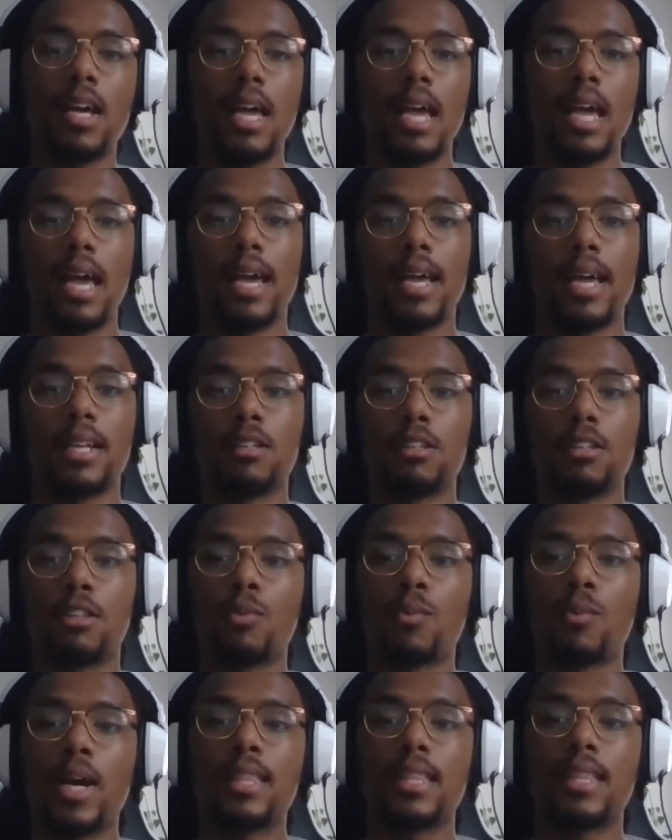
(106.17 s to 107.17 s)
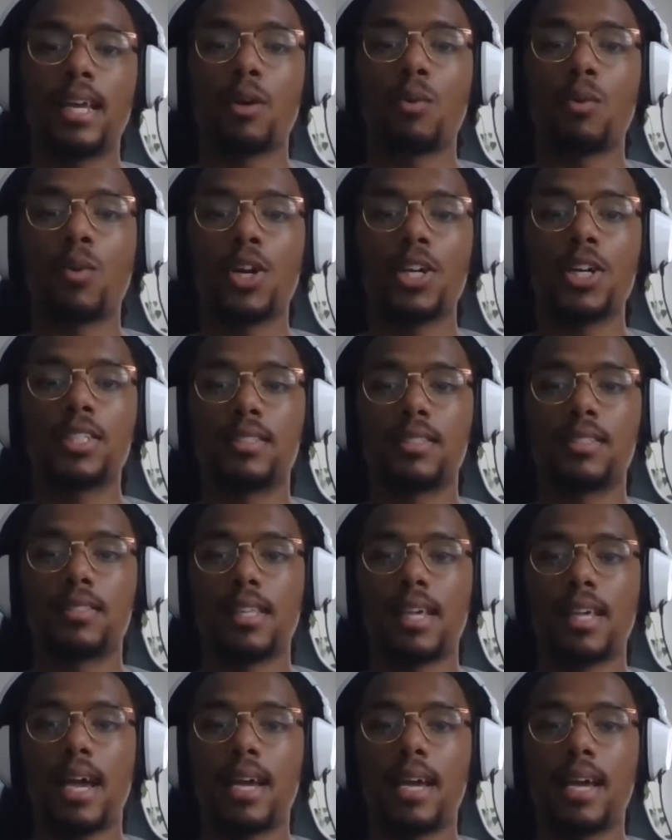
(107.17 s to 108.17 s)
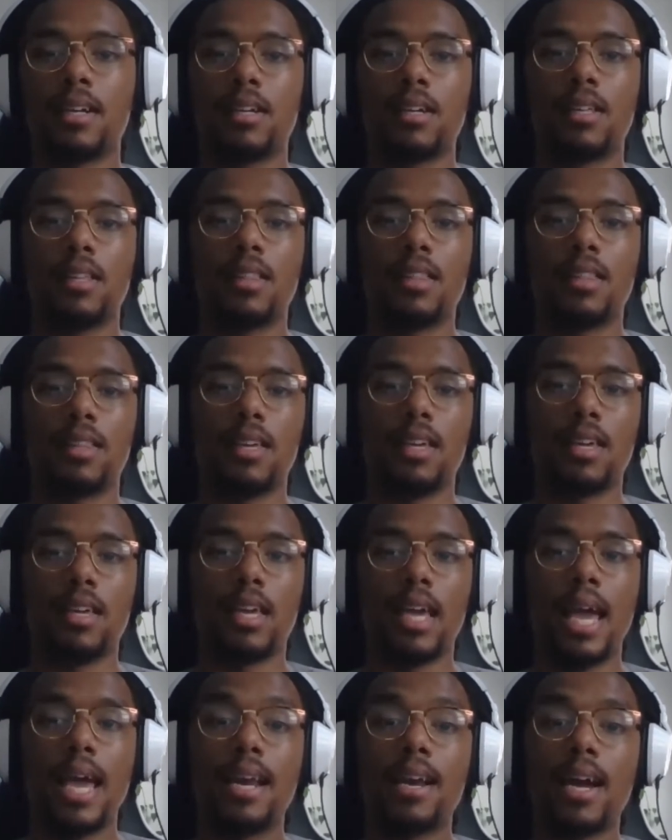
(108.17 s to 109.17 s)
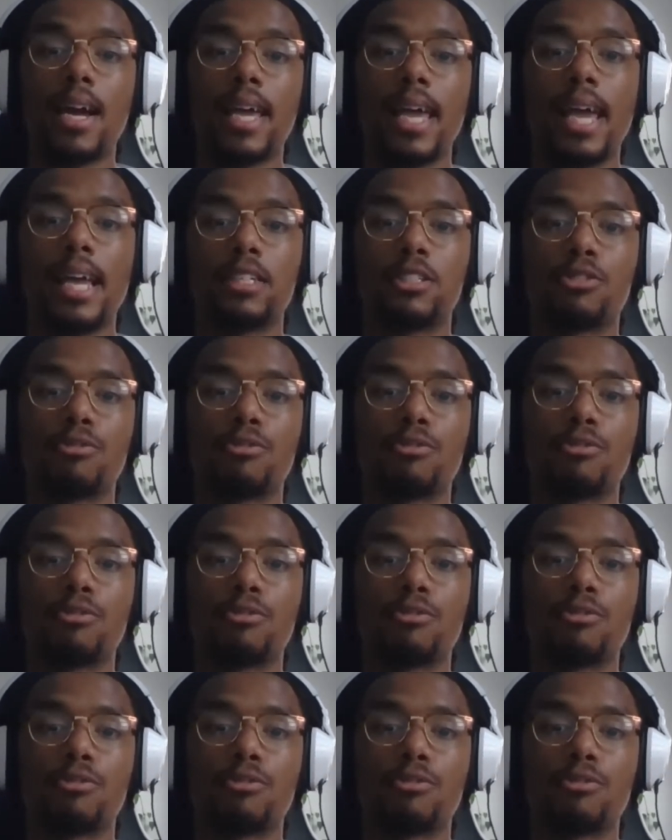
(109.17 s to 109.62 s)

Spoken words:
And the way that it works is that the NIH